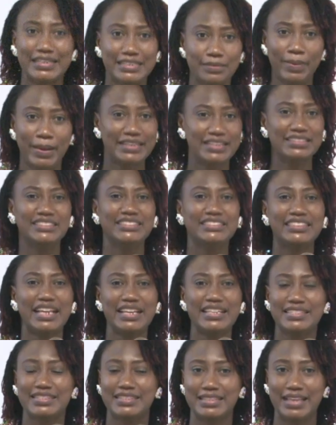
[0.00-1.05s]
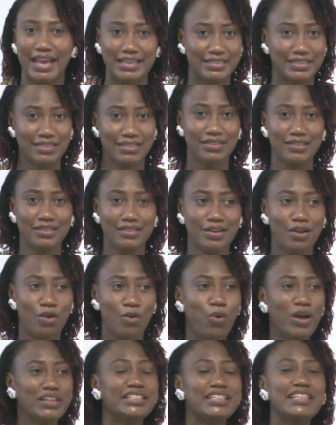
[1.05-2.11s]
But it's just that
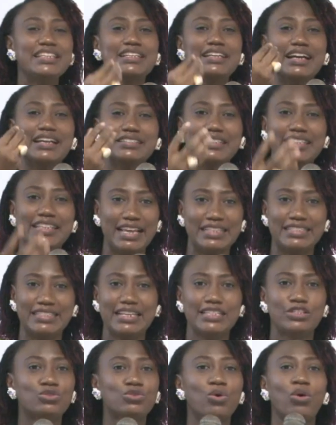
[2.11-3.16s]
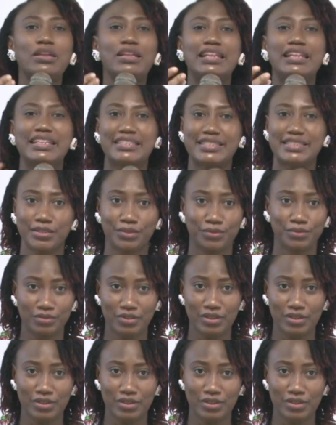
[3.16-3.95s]
what he can get is so little.